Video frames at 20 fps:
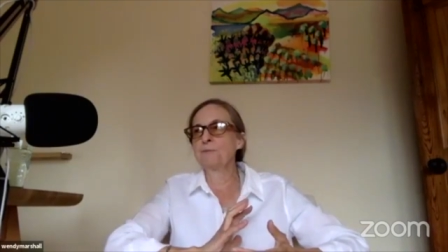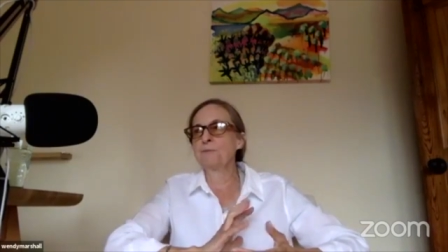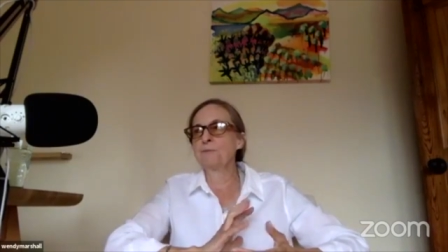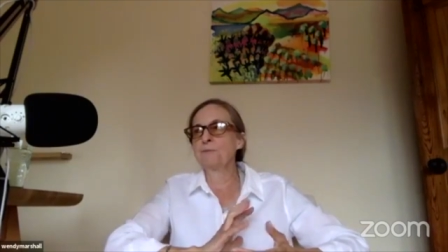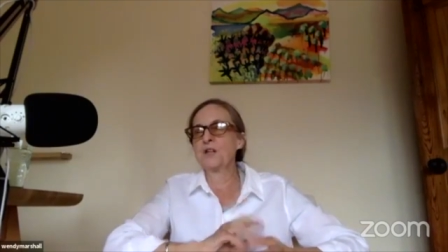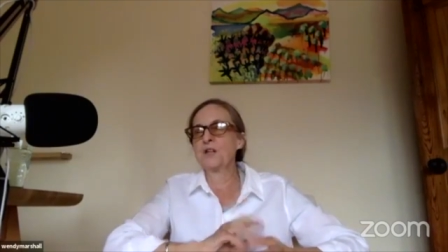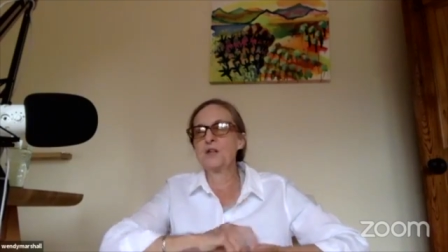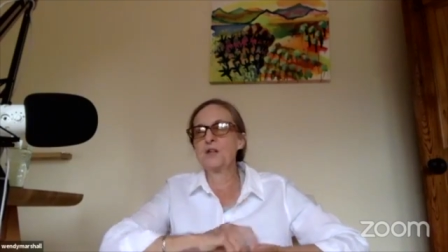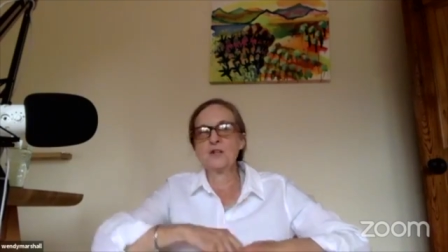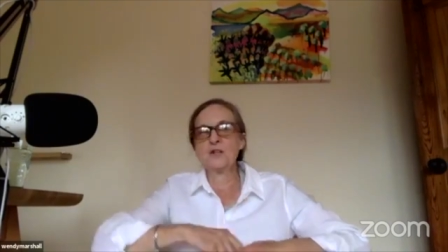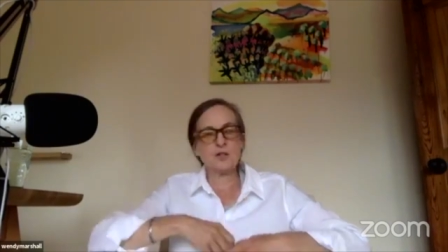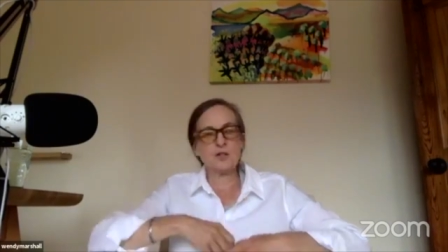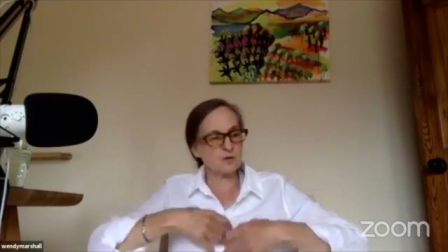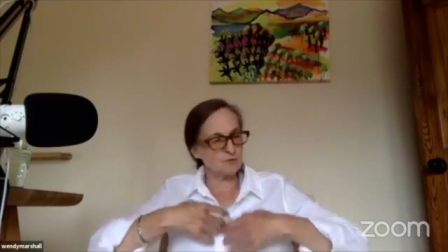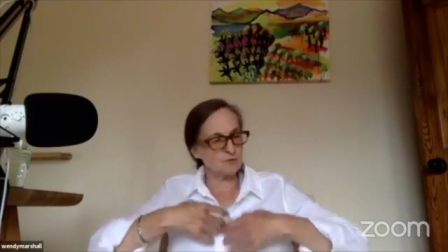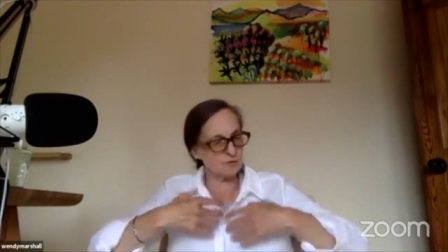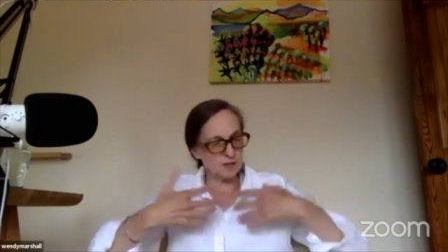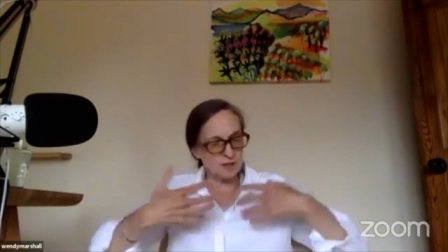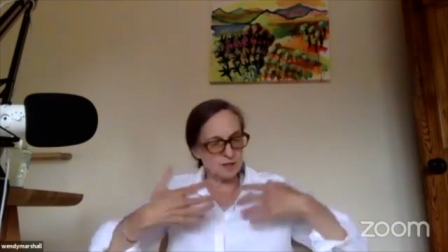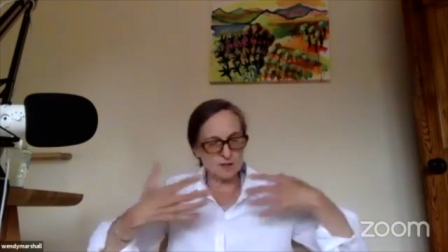and then you can
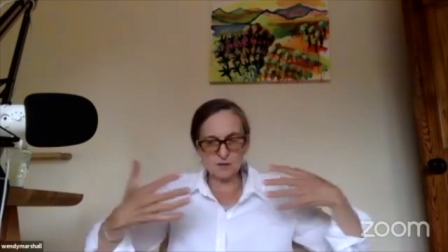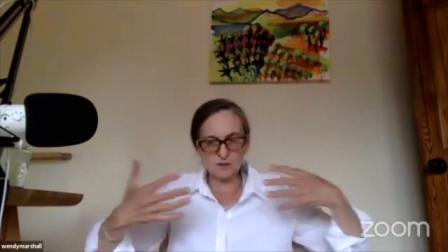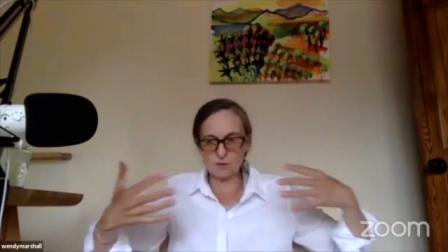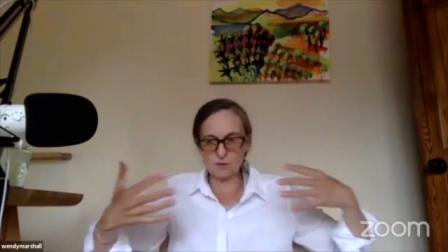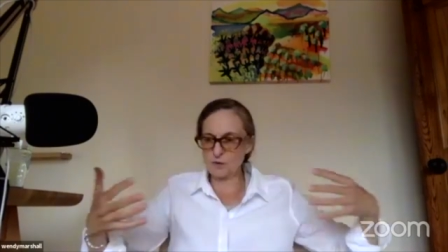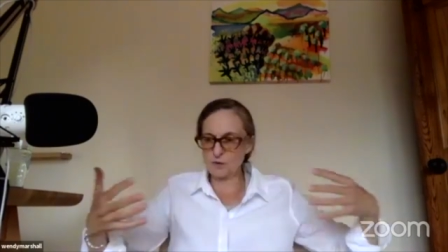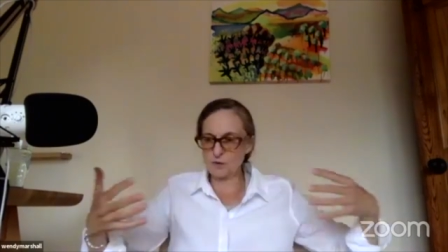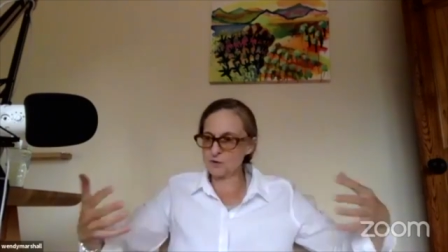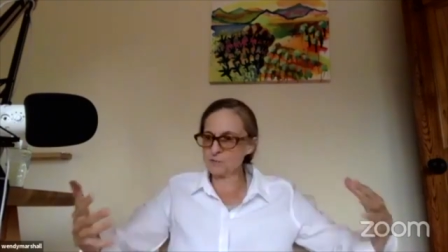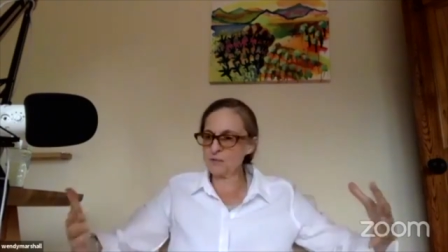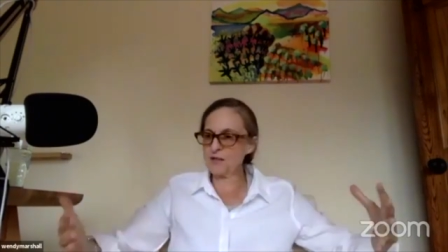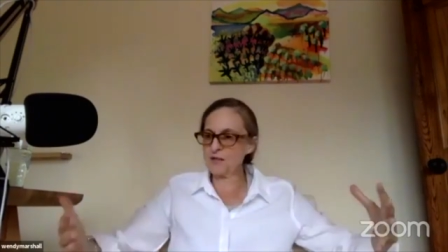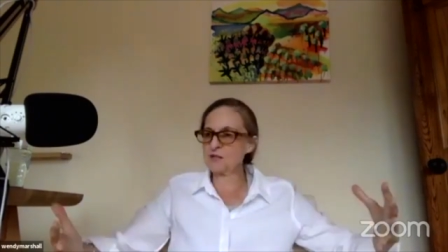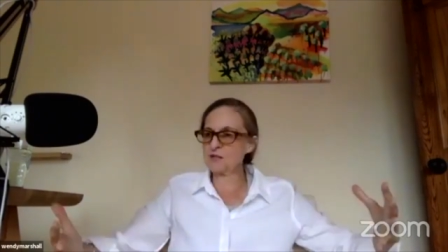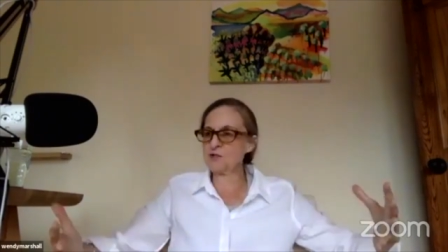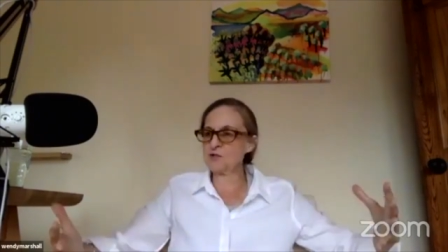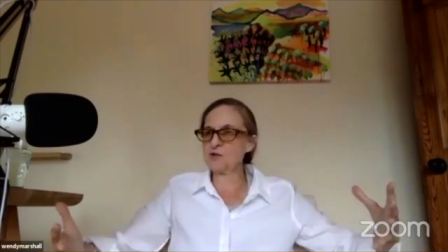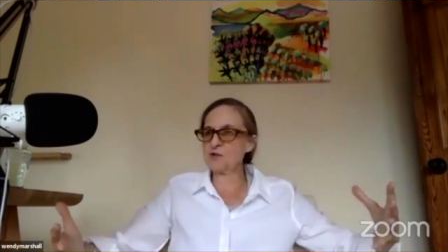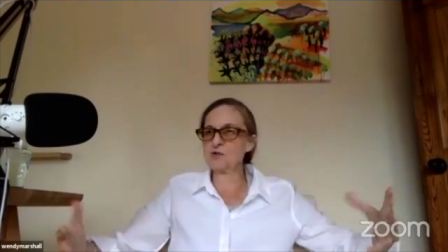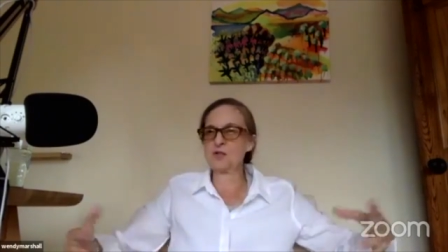release all those
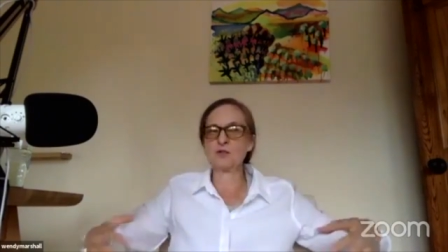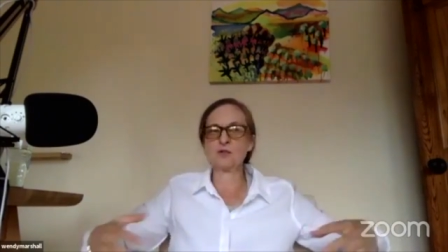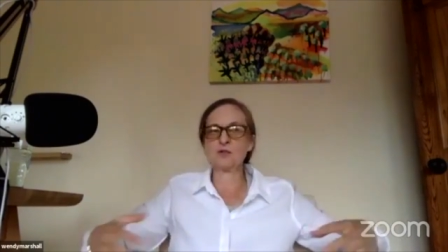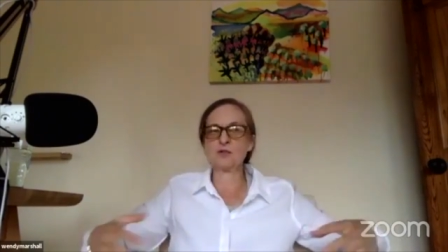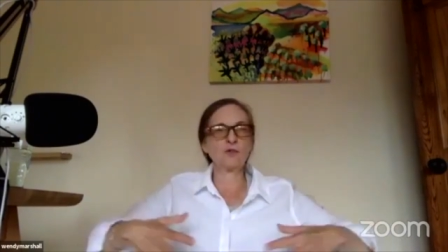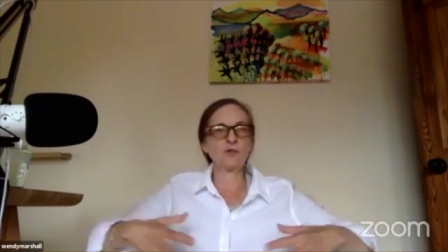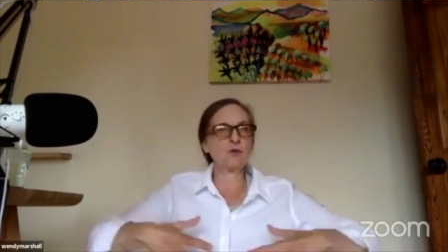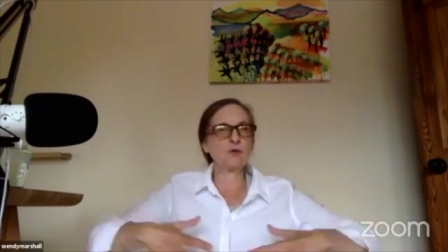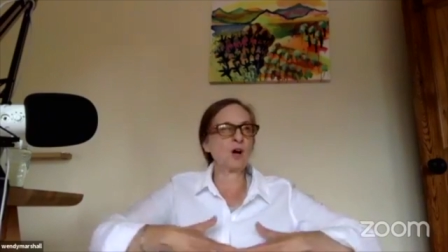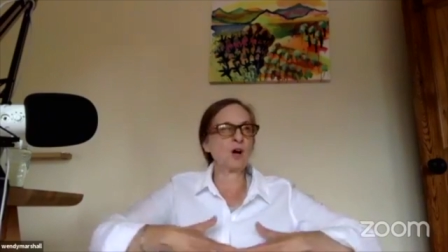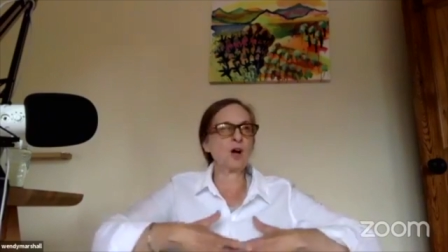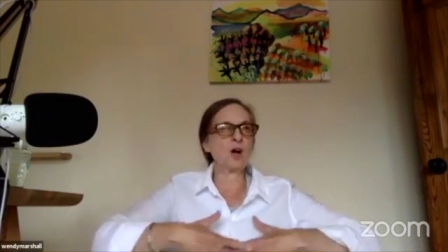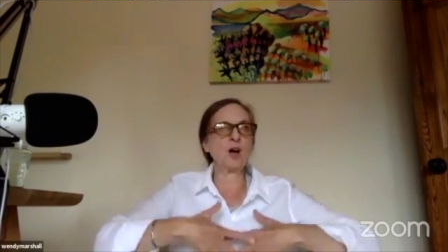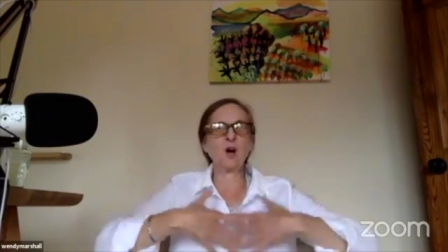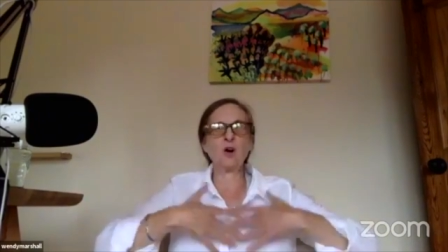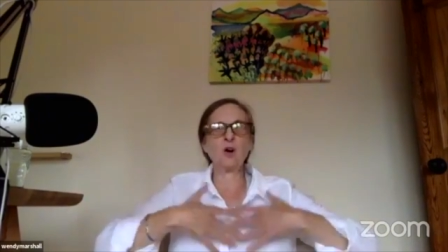messages out of your heart